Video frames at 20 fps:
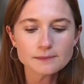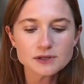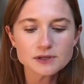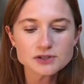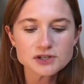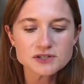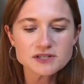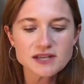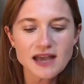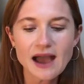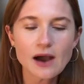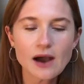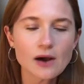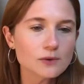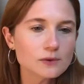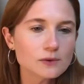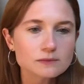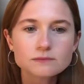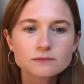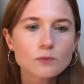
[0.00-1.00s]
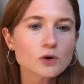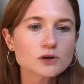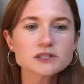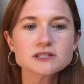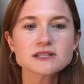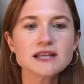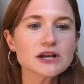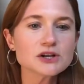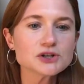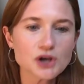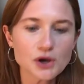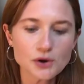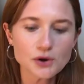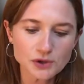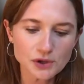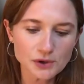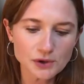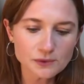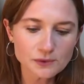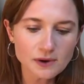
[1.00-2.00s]
Just what did that show
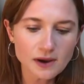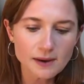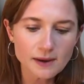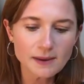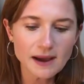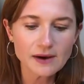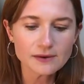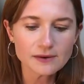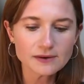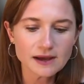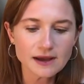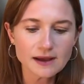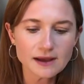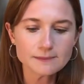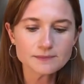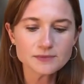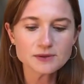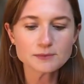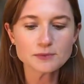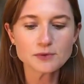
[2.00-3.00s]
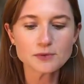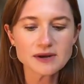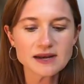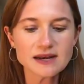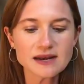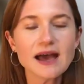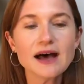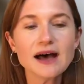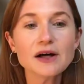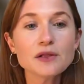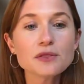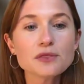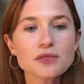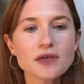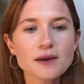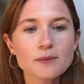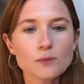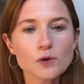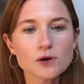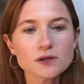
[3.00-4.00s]
you about the marine health
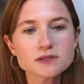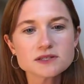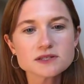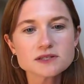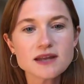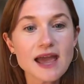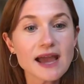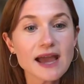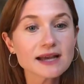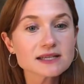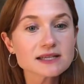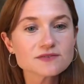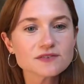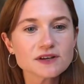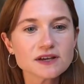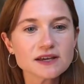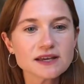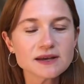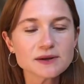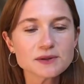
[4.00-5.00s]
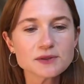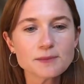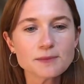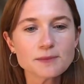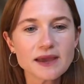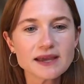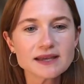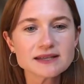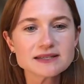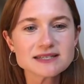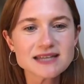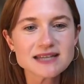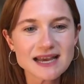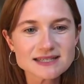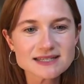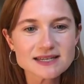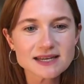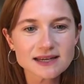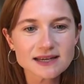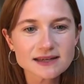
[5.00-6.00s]
and what's next for Heal the Bay's
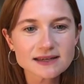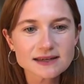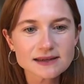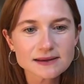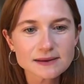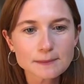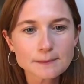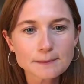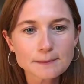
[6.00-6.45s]
testing?